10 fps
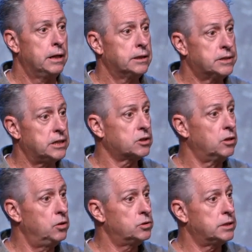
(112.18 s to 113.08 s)

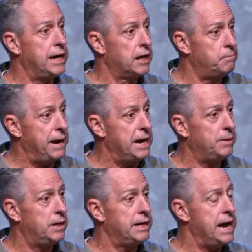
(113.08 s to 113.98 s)
Tuscaloosa,
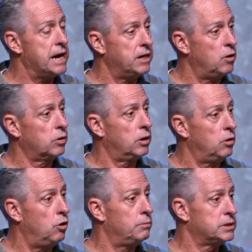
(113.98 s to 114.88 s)
Alabama, and in
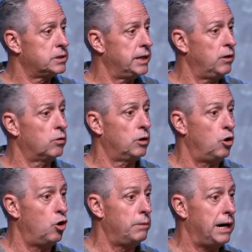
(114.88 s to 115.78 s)
Oklahoma City,
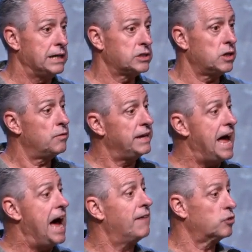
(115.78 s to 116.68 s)
Oklahoma, I saw the
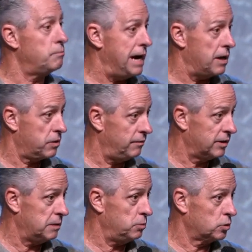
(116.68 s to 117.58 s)
aftermath of a
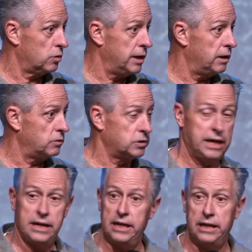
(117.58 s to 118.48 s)
couple tornadoes,
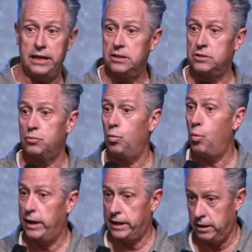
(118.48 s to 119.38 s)
and it is
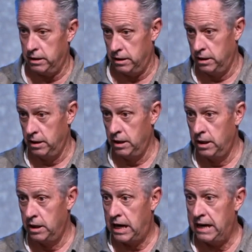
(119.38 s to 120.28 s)
wicked.
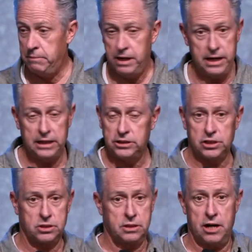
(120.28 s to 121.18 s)
I mean, it
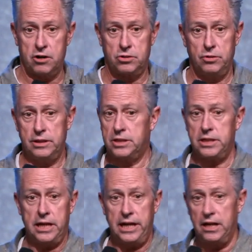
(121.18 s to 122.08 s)
just tears through the
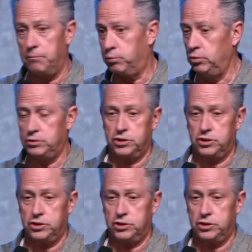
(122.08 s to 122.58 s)
city and uproots